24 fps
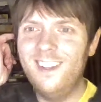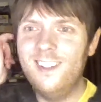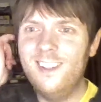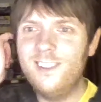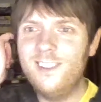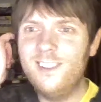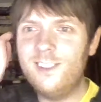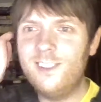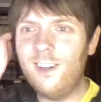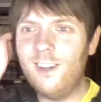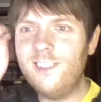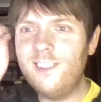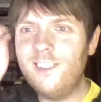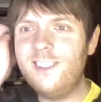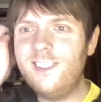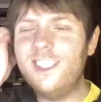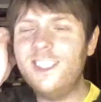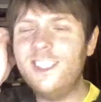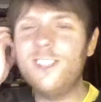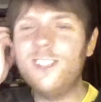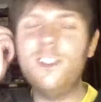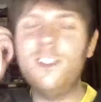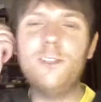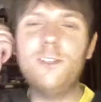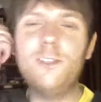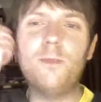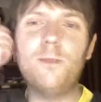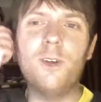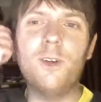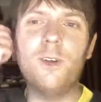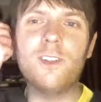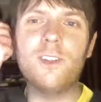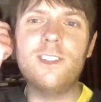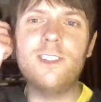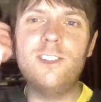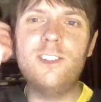Dodgy quiz
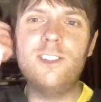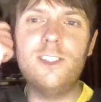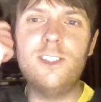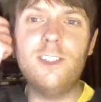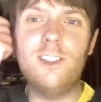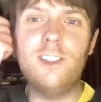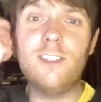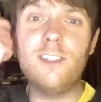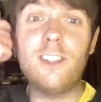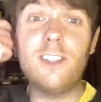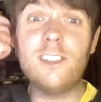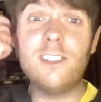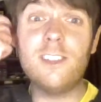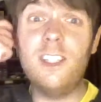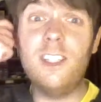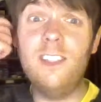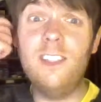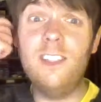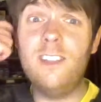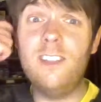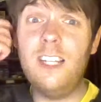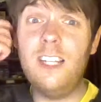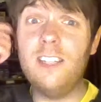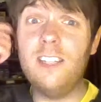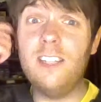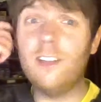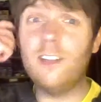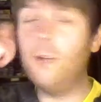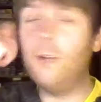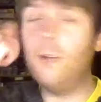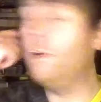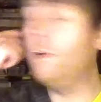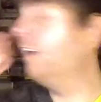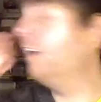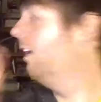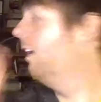book, says Julian Thrasher. Indeed,
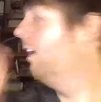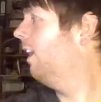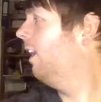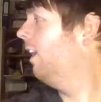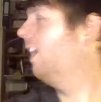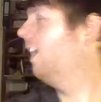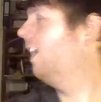I